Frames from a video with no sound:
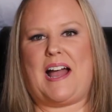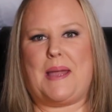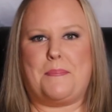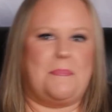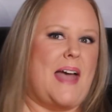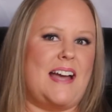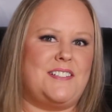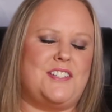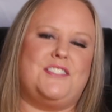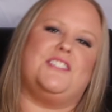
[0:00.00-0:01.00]
I'm back
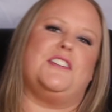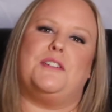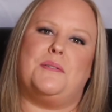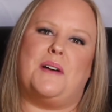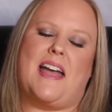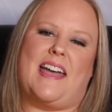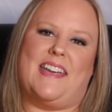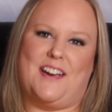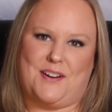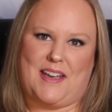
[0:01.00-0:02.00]
to do a hair